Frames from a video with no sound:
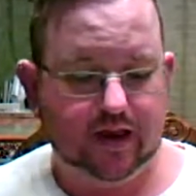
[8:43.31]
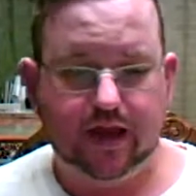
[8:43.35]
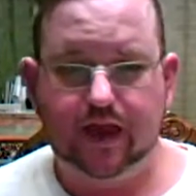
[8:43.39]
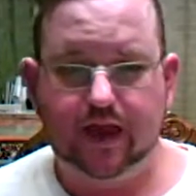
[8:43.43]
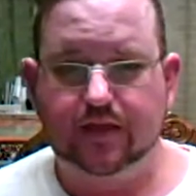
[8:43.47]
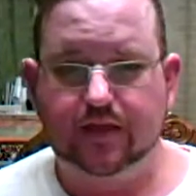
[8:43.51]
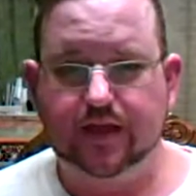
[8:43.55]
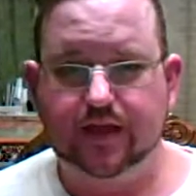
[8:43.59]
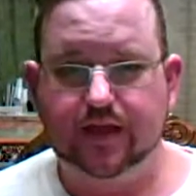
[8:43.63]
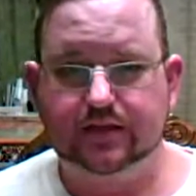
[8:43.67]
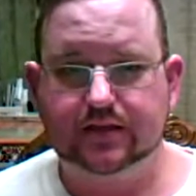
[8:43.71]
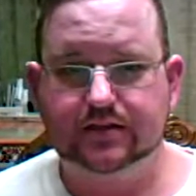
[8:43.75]

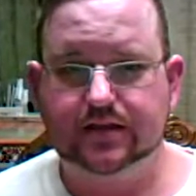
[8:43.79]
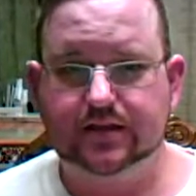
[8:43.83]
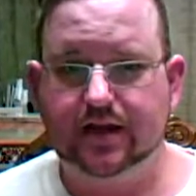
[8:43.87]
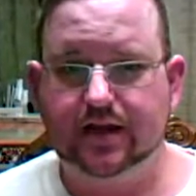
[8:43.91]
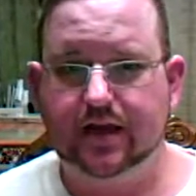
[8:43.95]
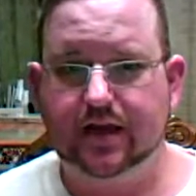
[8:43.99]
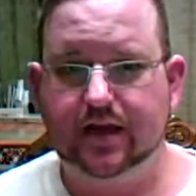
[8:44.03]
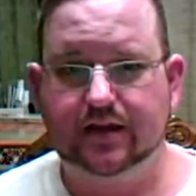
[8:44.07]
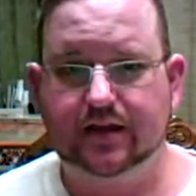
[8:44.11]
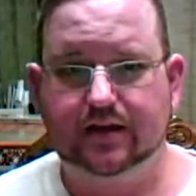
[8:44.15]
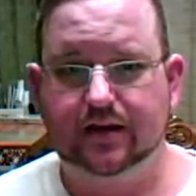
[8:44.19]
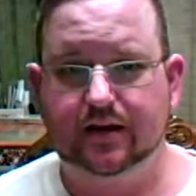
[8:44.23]
and that's
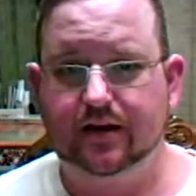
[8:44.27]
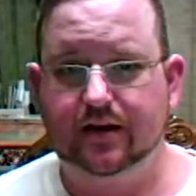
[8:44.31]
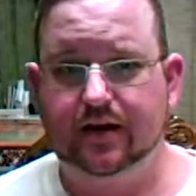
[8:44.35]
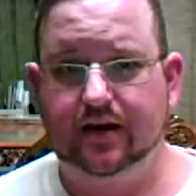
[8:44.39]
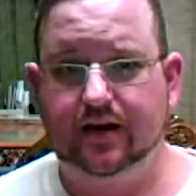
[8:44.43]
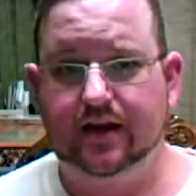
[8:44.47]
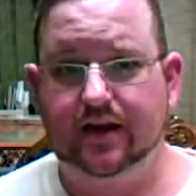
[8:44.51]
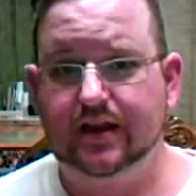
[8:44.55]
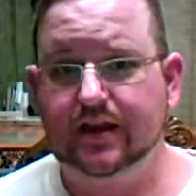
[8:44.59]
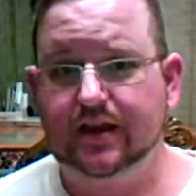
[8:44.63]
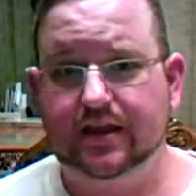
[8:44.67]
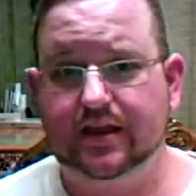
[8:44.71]
on
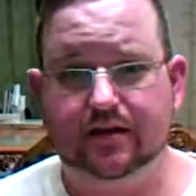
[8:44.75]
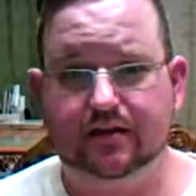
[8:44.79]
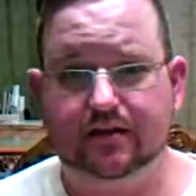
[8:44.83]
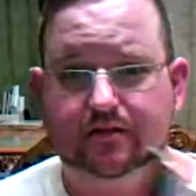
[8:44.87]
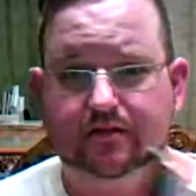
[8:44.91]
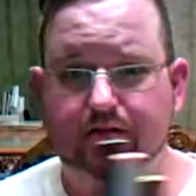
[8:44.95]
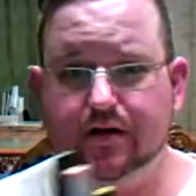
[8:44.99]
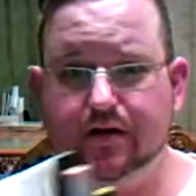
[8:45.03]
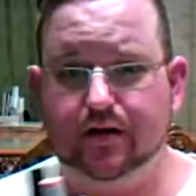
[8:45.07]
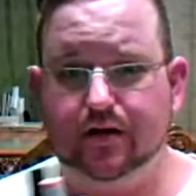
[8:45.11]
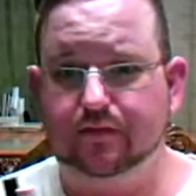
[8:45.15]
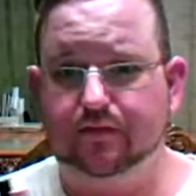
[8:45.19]
any
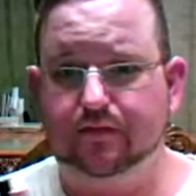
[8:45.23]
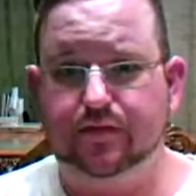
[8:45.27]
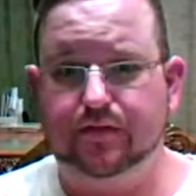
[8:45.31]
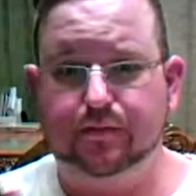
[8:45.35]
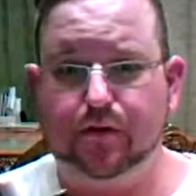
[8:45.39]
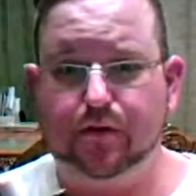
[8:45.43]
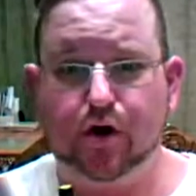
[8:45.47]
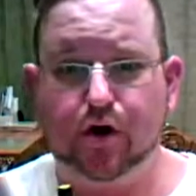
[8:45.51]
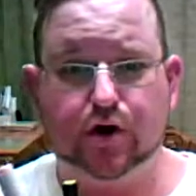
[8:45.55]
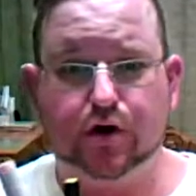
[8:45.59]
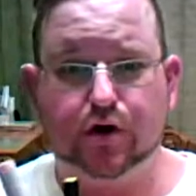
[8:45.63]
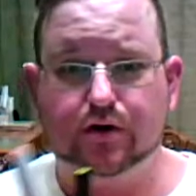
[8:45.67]
of
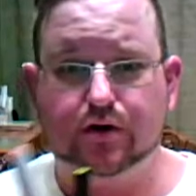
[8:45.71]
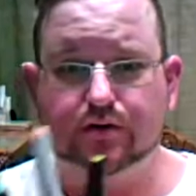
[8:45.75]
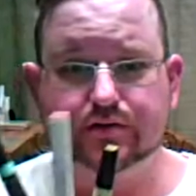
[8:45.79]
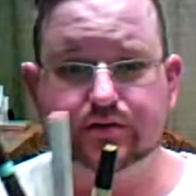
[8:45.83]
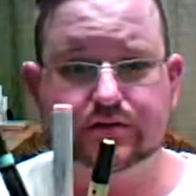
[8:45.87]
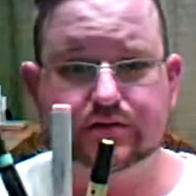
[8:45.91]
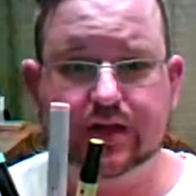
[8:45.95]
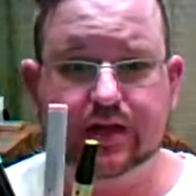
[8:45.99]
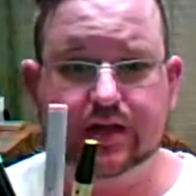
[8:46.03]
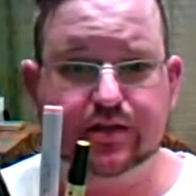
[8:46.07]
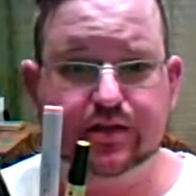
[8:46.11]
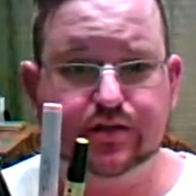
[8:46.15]
the
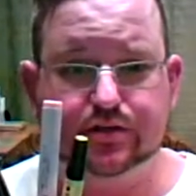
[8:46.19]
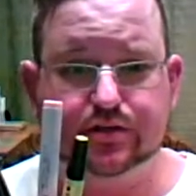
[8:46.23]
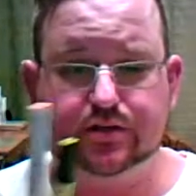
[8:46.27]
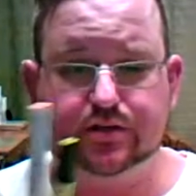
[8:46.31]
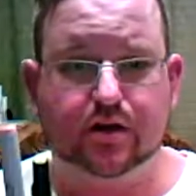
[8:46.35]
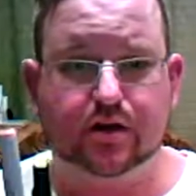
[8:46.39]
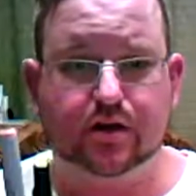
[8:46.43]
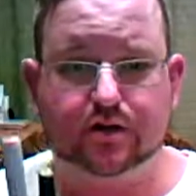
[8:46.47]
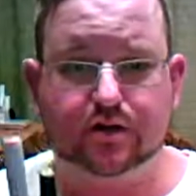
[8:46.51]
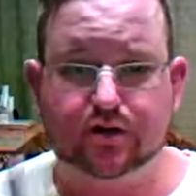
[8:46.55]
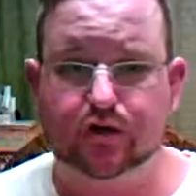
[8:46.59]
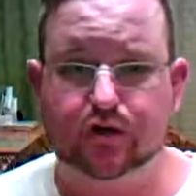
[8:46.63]
markers that I just
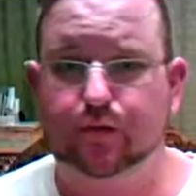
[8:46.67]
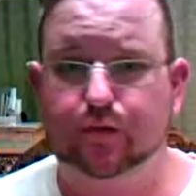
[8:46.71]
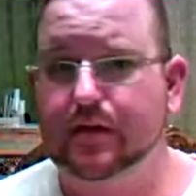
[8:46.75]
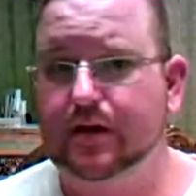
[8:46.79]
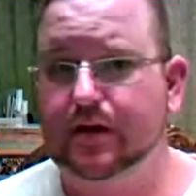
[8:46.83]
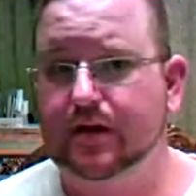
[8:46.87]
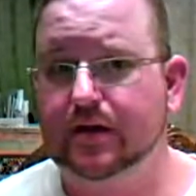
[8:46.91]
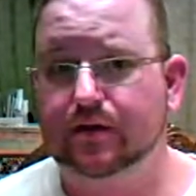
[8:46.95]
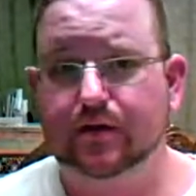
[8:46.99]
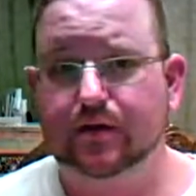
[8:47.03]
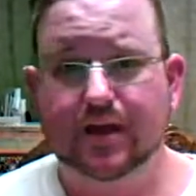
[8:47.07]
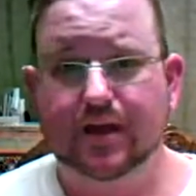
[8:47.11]
talked to you
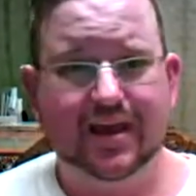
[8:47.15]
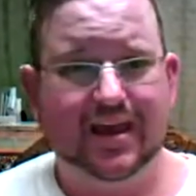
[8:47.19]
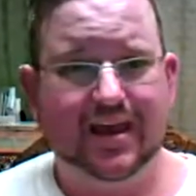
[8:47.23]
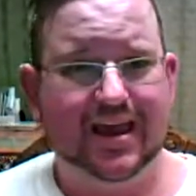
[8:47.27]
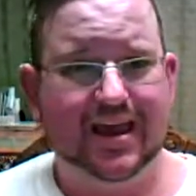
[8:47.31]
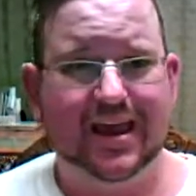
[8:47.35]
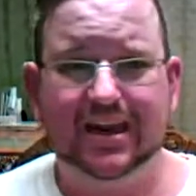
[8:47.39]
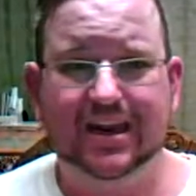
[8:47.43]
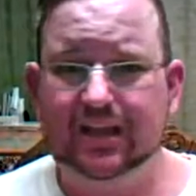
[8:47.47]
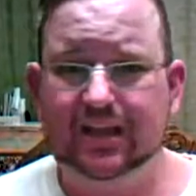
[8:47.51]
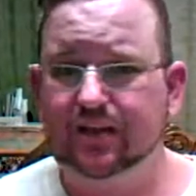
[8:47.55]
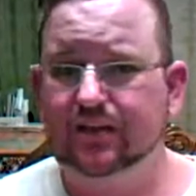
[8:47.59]
about,
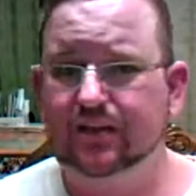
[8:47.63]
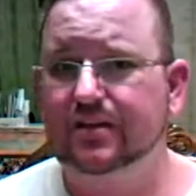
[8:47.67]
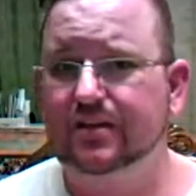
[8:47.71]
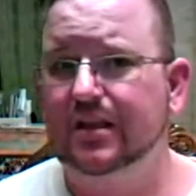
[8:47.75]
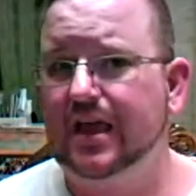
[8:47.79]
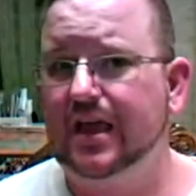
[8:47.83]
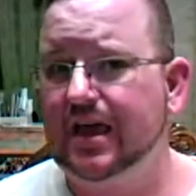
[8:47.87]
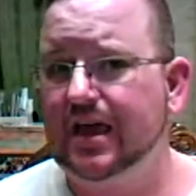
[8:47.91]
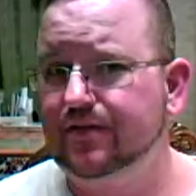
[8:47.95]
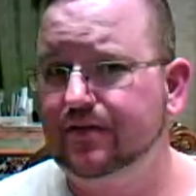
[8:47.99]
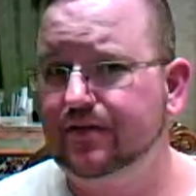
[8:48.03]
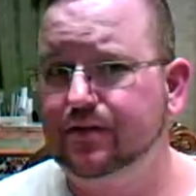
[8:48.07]
anything that
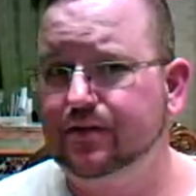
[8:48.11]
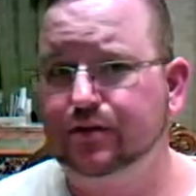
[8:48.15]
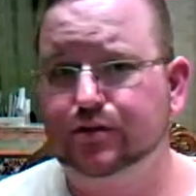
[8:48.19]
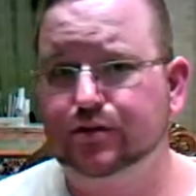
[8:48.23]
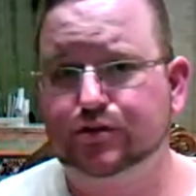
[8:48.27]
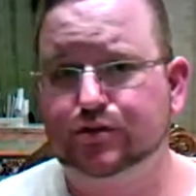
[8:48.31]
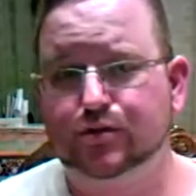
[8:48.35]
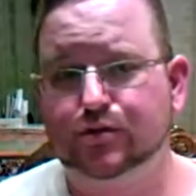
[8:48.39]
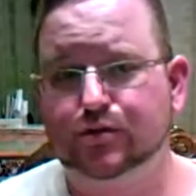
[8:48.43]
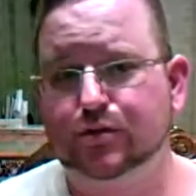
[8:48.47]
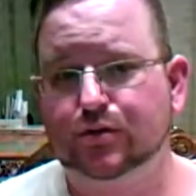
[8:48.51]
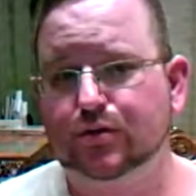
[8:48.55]
they have in their
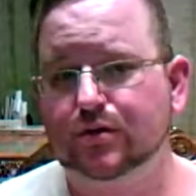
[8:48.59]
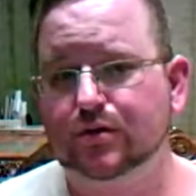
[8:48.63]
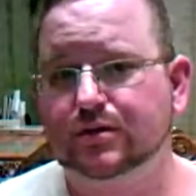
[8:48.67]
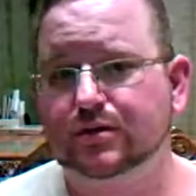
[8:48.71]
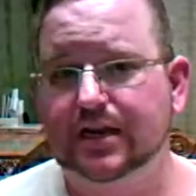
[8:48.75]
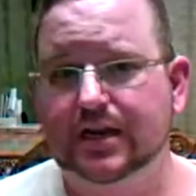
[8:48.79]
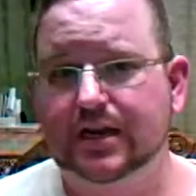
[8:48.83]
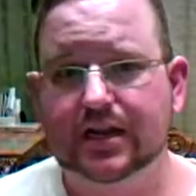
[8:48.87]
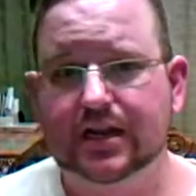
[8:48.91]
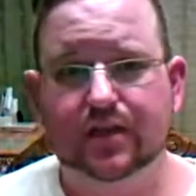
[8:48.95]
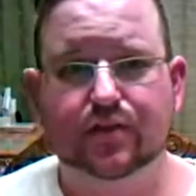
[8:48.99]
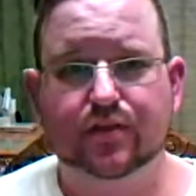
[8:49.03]

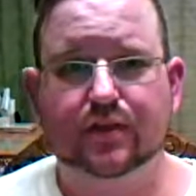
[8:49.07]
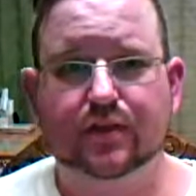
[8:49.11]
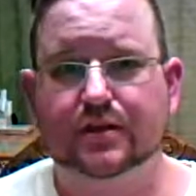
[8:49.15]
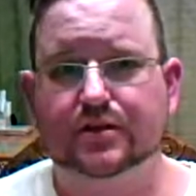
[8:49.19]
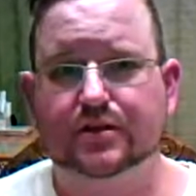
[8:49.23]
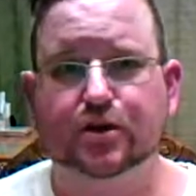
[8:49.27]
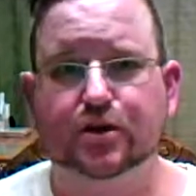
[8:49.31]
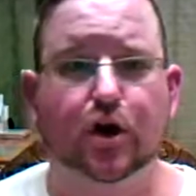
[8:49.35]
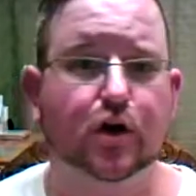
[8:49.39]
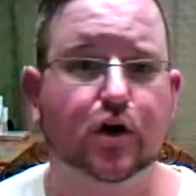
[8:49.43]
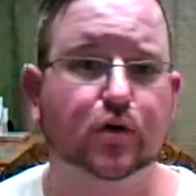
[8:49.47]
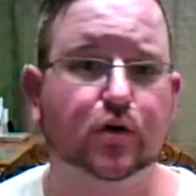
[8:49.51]
stores, anything
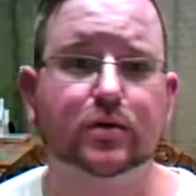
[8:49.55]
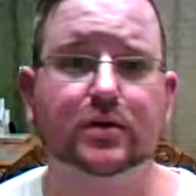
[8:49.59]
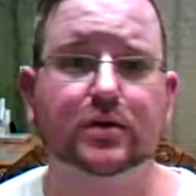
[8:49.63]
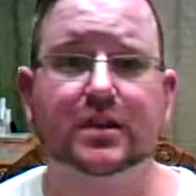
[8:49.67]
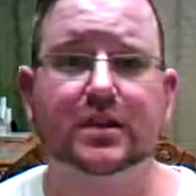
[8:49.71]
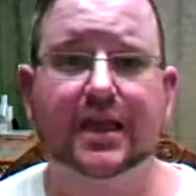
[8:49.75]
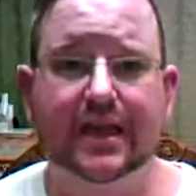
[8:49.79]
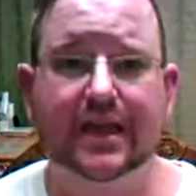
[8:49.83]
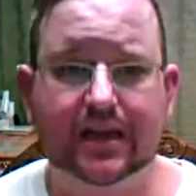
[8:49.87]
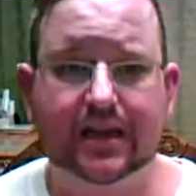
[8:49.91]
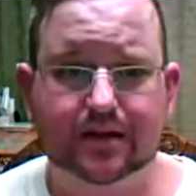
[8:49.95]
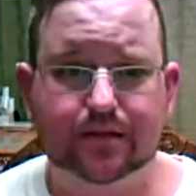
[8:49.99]
that's art
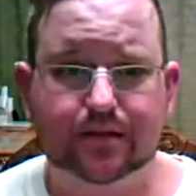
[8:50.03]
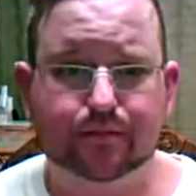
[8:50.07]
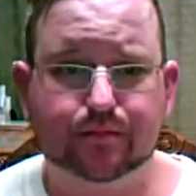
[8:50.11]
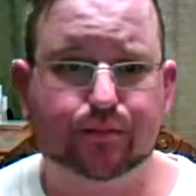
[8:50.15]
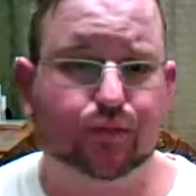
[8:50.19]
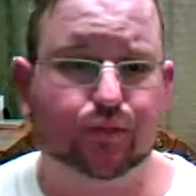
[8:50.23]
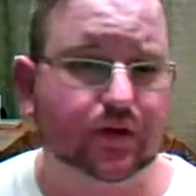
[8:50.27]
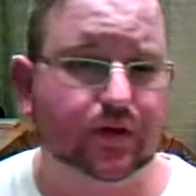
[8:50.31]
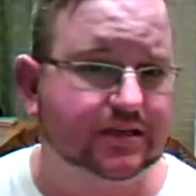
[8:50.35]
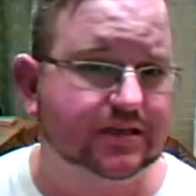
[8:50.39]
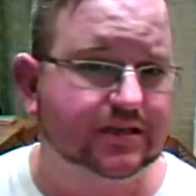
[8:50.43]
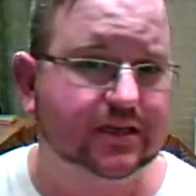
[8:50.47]
related,
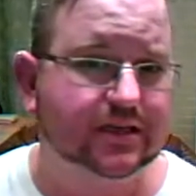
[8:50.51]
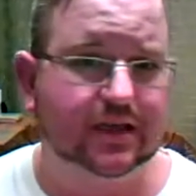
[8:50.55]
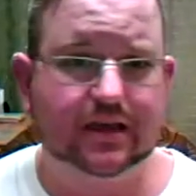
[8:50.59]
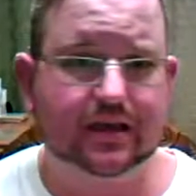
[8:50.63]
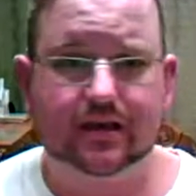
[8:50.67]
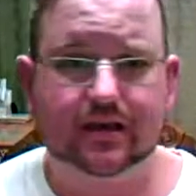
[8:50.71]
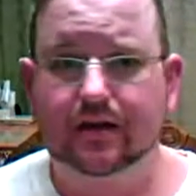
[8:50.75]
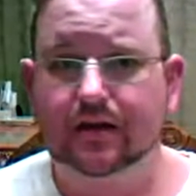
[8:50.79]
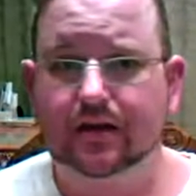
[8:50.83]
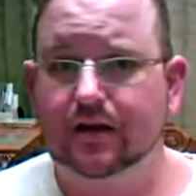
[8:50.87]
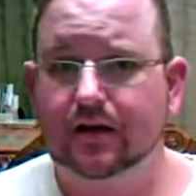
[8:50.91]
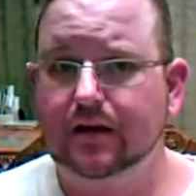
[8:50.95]

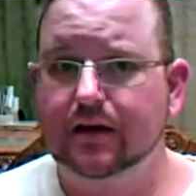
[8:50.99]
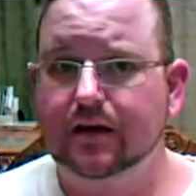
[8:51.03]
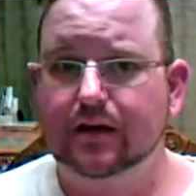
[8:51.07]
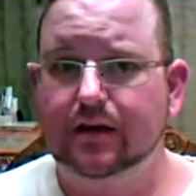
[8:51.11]
printing,